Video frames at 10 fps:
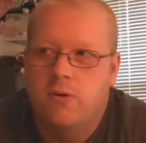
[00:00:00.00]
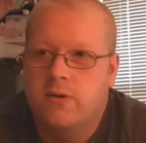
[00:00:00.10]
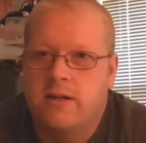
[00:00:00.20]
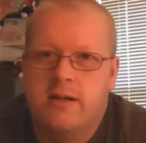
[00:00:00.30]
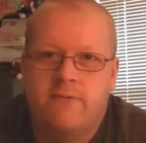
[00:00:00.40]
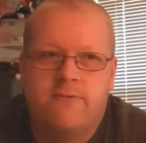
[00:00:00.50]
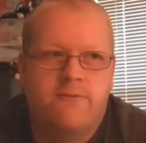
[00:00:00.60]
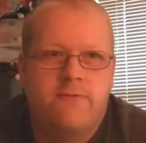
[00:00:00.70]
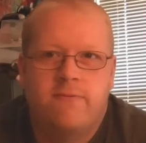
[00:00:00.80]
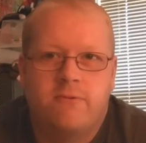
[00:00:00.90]
or the
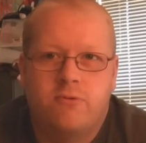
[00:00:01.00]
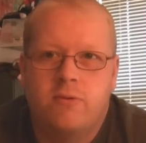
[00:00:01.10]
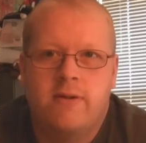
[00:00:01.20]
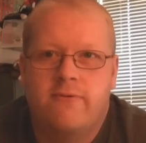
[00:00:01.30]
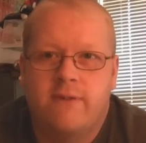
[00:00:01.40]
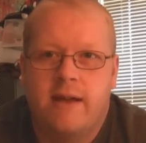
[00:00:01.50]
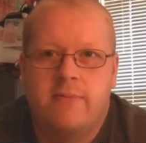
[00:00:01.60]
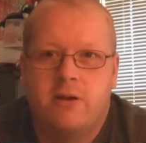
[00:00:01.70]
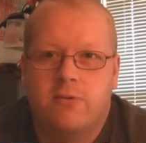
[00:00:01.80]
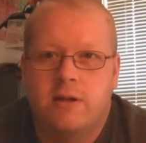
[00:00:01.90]
Twin
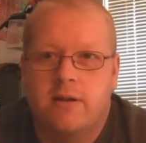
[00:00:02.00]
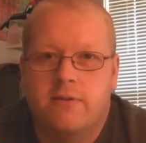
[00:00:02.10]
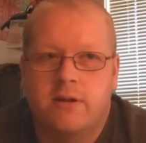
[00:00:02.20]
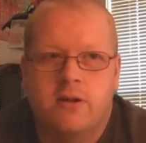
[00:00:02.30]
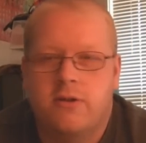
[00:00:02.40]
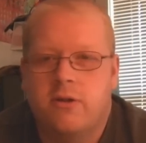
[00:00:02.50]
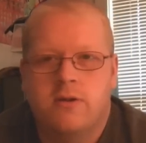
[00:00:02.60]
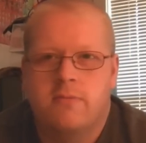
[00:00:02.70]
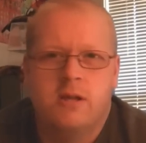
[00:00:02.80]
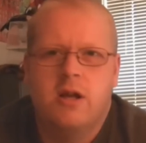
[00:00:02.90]
Family or whatever. You
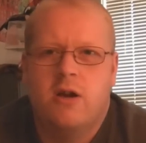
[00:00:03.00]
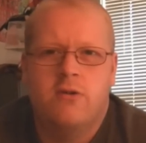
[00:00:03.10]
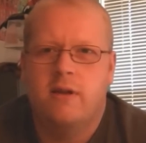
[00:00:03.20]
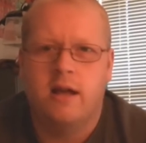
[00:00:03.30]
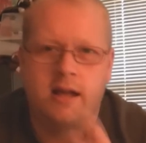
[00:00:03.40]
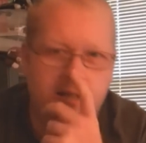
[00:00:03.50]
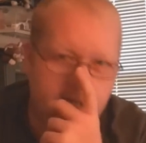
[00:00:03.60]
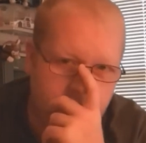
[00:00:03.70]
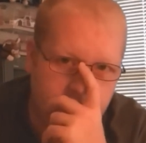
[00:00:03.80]
could, any